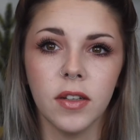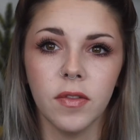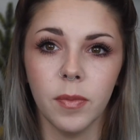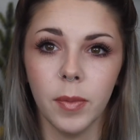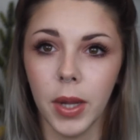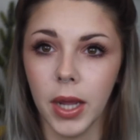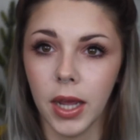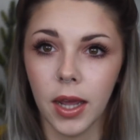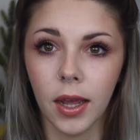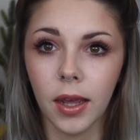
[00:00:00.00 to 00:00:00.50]
of
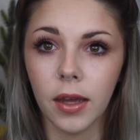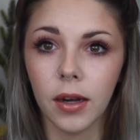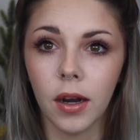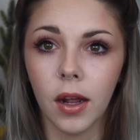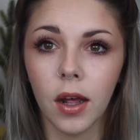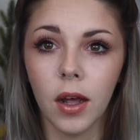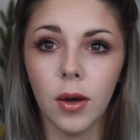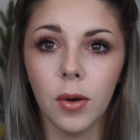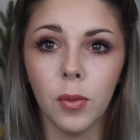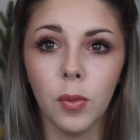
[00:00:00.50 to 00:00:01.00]
making it
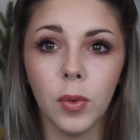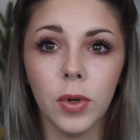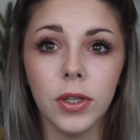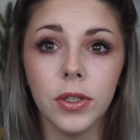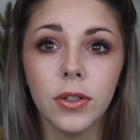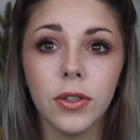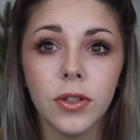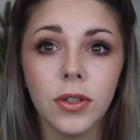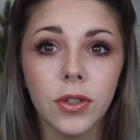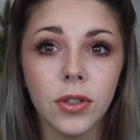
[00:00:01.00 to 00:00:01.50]
all
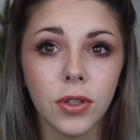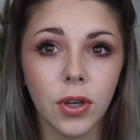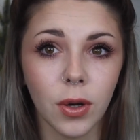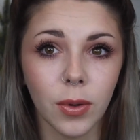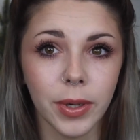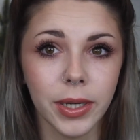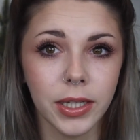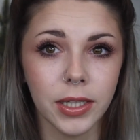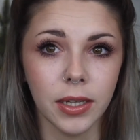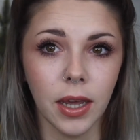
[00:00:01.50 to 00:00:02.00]
was
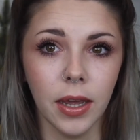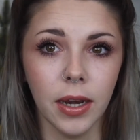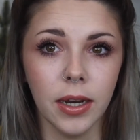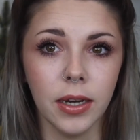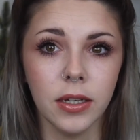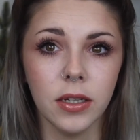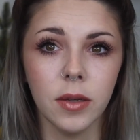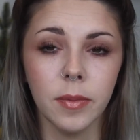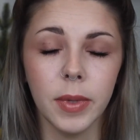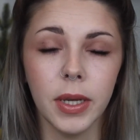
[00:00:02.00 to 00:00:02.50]
so
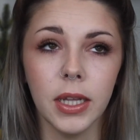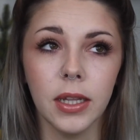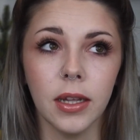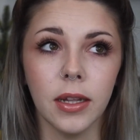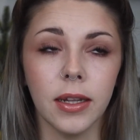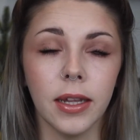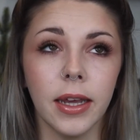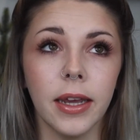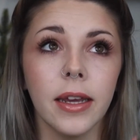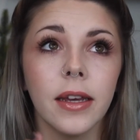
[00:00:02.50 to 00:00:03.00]
exciting to me
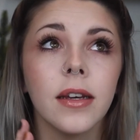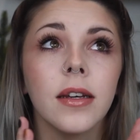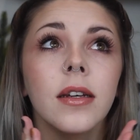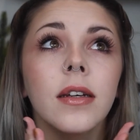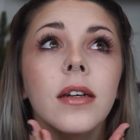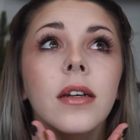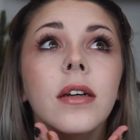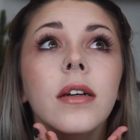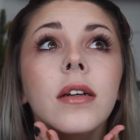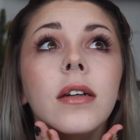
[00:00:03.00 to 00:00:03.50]
that, like,
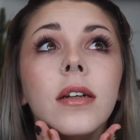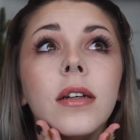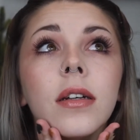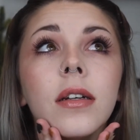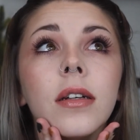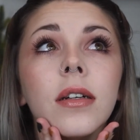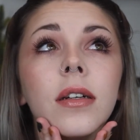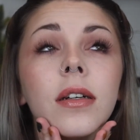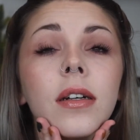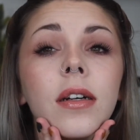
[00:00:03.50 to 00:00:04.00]

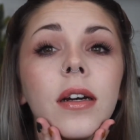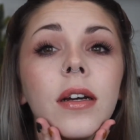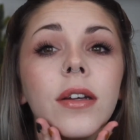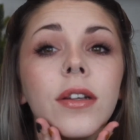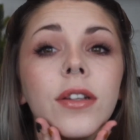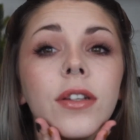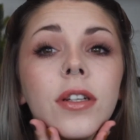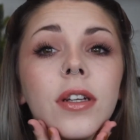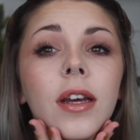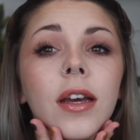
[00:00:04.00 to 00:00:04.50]

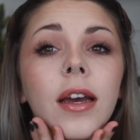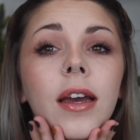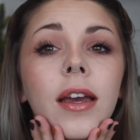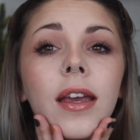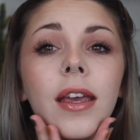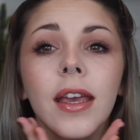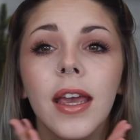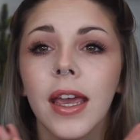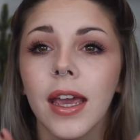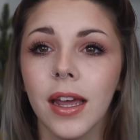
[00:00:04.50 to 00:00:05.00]
gosh, I
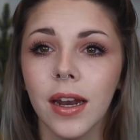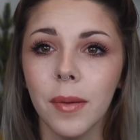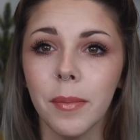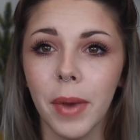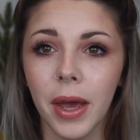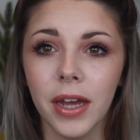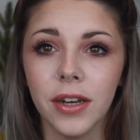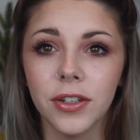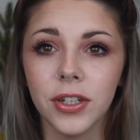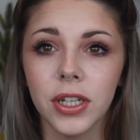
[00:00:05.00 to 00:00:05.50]
can't
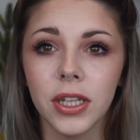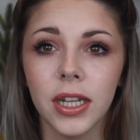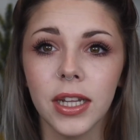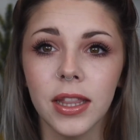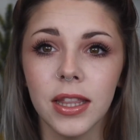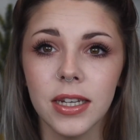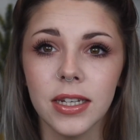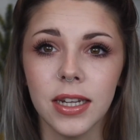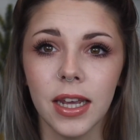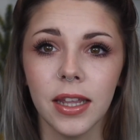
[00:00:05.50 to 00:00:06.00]
imagine.
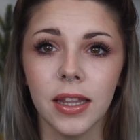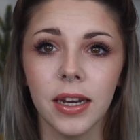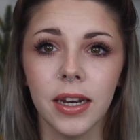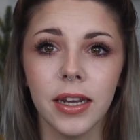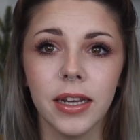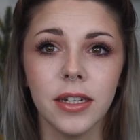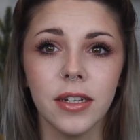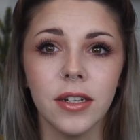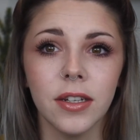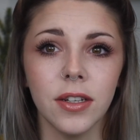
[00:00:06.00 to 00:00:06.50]
Like, the day that I
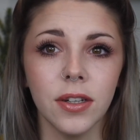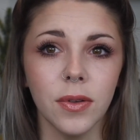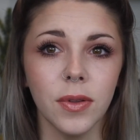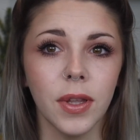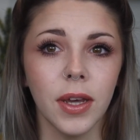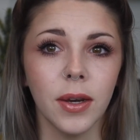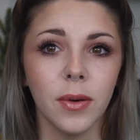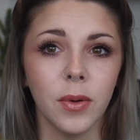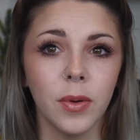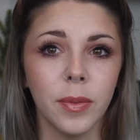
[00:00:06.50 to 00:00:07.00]
get to do
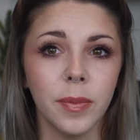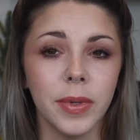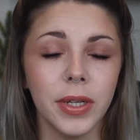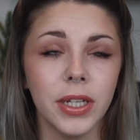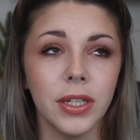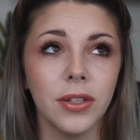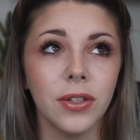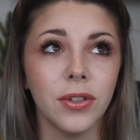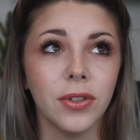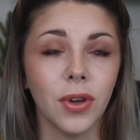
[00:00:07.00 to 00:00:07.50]
that would
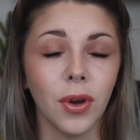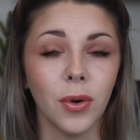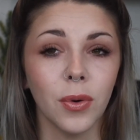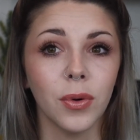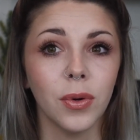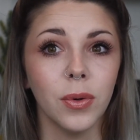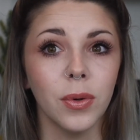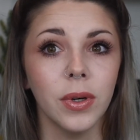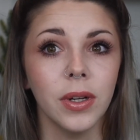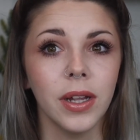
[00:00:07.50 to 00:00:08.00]
be so
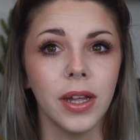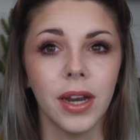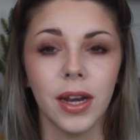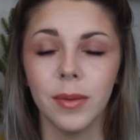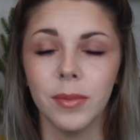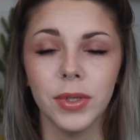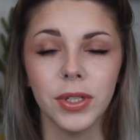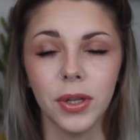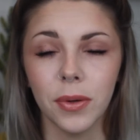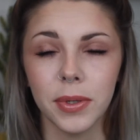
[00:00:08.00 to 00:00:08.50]
cool, and
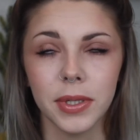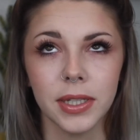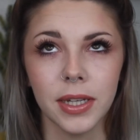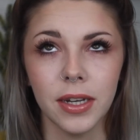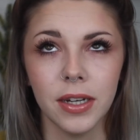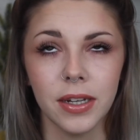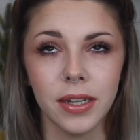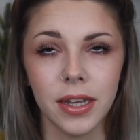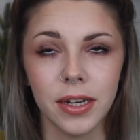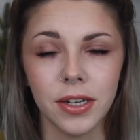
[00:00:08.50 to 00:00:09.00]
I'm so
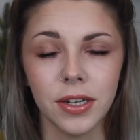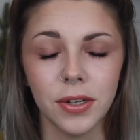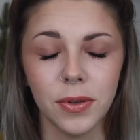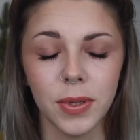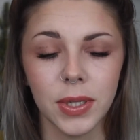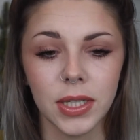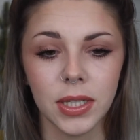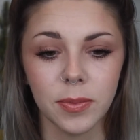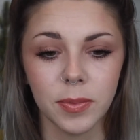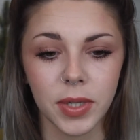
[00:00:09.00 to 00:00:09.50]
excited to get to do
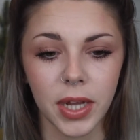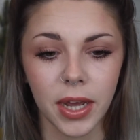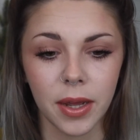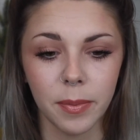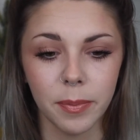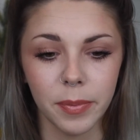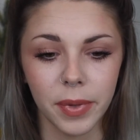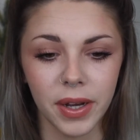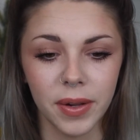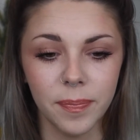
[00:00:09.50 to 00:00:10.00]
it
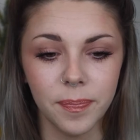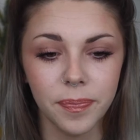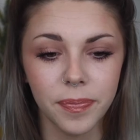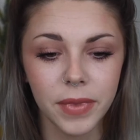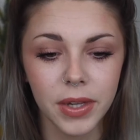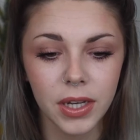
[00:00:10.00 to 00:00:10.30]
someday. But